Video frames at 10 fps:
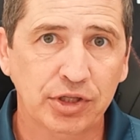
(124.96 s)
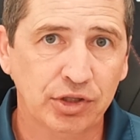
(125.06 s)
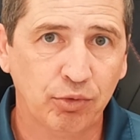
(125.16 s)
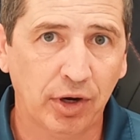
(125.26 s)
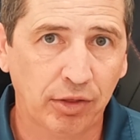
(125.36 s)

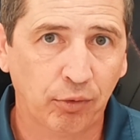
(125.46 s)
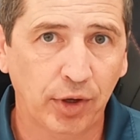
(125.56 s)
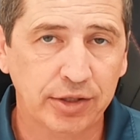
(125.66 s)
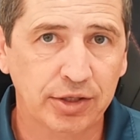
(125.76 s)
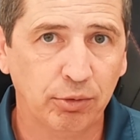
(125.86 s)
to
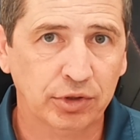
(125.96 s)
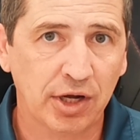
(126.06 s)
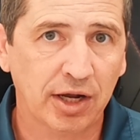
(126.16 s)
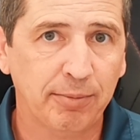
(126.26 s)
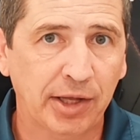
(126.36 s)
23. So we'll
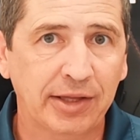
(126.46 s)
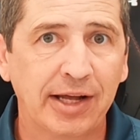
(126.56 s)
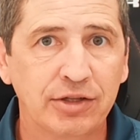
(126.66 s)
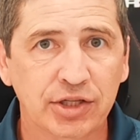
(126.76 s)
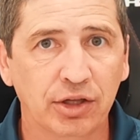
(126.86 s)
talk about
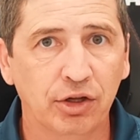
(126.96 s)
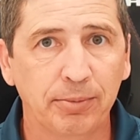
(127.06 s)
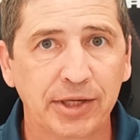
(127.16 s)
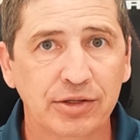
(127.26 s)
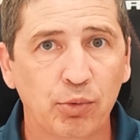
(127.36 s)
that in just a
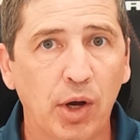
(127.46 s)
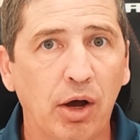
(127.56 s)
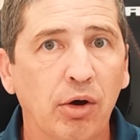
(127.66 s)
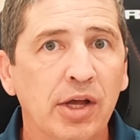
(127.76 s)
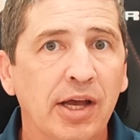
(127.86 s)
little bit as
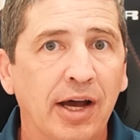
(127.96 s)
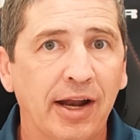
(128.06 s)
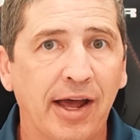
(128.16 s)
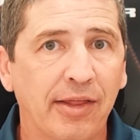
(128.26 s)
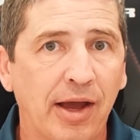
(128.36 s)
well
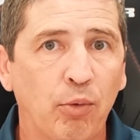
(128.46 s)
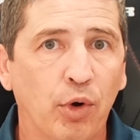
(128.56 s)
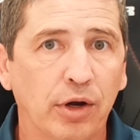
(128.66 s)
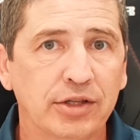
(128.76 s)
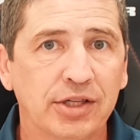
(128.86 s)
on how that
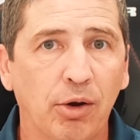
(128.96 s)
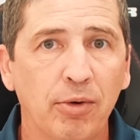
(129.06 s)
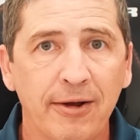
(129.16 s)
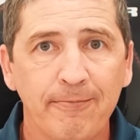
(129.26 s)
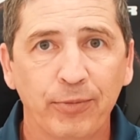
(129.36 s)
works.
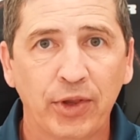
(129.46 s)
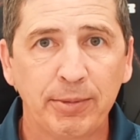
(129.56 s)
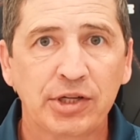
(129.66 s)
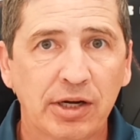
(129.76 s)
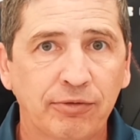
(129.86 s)
So let
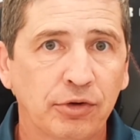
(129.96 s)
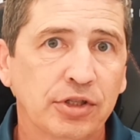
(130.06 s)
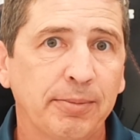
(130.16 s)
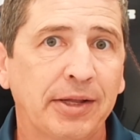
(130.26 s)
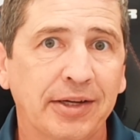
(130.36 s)
me talk
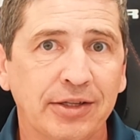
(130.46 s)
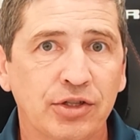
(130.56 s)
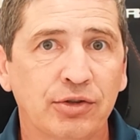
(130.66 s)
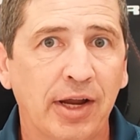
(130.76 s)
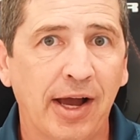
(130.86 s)
first about the
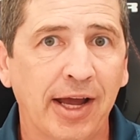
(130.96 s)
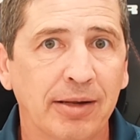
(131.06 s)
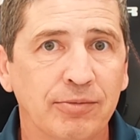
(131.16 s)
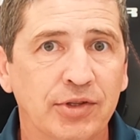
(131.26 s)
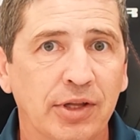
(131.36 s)
constraint
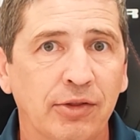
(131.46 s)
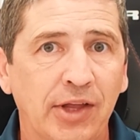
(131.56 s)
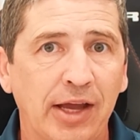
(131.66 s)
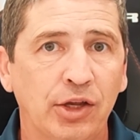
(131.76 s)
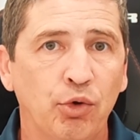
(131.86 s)
items
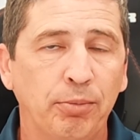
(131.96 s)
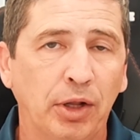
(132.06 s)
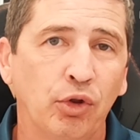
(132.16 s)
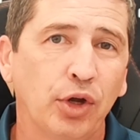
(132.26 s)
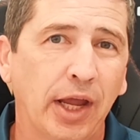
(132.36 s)
that you would
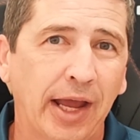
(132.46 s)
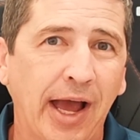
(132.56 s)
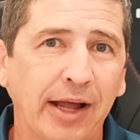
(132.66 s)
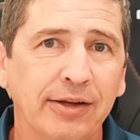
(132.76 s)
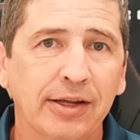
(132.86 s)
be looking
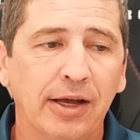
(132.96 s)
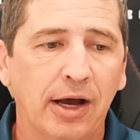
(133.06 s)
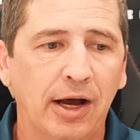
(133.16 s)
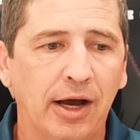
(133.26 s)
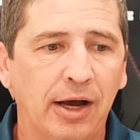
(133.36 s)
at
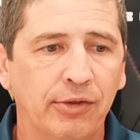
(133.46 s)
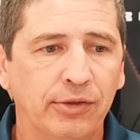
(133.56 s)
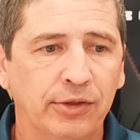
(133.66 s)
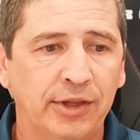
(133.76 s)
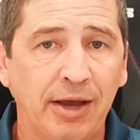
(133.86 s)

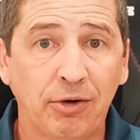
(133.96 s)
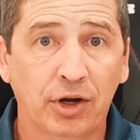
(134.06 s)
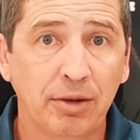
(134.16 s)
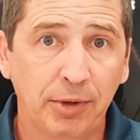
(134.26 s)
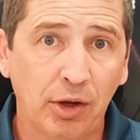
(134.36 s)
that are
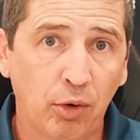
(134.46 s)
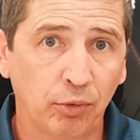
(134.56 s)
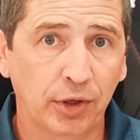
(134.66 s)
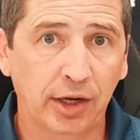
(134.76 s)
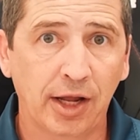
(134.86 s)
going to be
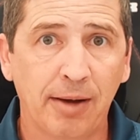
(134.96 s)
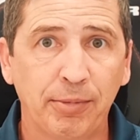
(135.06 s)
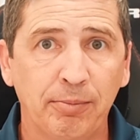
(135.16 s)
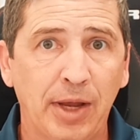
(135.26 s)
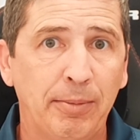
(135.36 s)
holding it
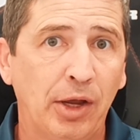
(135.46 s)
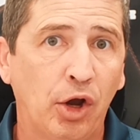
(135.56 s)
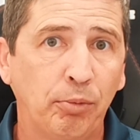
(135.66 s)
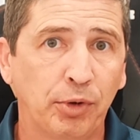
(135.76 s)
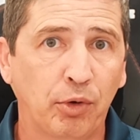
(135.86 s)
up and maybe
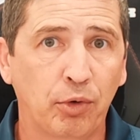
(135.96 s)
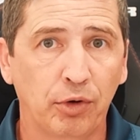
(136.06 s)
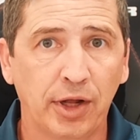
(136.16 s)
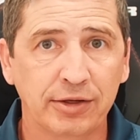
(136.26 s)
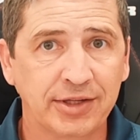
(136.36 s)
help your
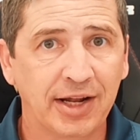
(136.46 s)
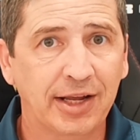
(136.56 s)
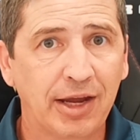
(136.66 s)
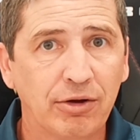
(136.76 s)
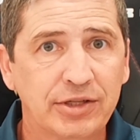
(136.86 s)
order. Now, it's not
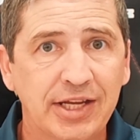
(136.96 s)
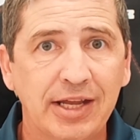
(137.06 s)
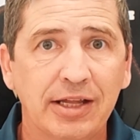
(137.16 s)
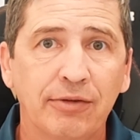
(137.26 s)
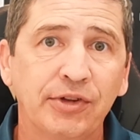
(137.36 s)
a
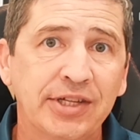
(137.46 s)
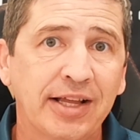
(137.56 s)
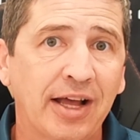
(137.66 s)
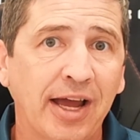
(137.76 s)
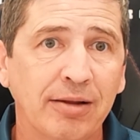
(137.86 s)
guarantee that if you
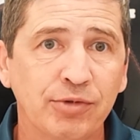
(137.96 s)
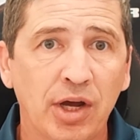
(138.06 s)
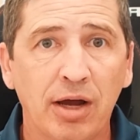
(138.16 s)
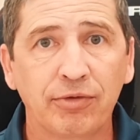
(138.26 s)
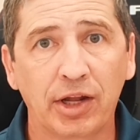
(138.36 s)
take the items
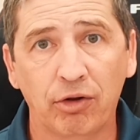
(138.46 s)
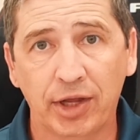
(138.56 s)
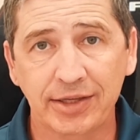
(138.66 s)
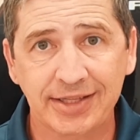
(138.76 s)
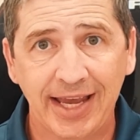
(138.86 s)
off that it'll
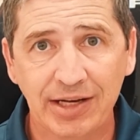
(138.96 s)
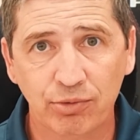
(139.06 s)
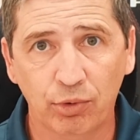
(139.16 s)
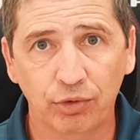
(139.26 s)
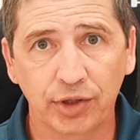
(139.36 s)
get
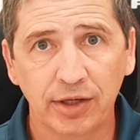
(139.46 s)
scheduled,